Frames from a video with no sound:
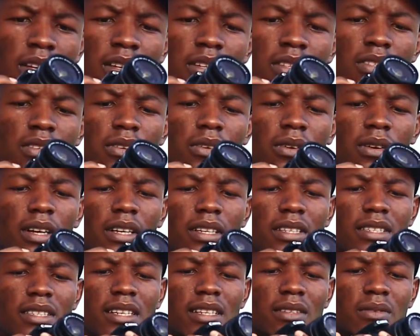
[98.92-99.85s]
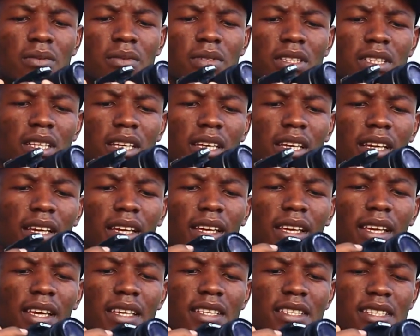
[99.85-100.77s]
So I'll start with the
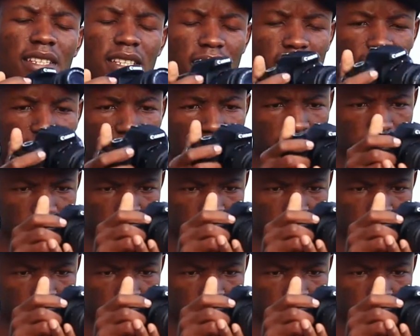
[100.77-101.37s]
18.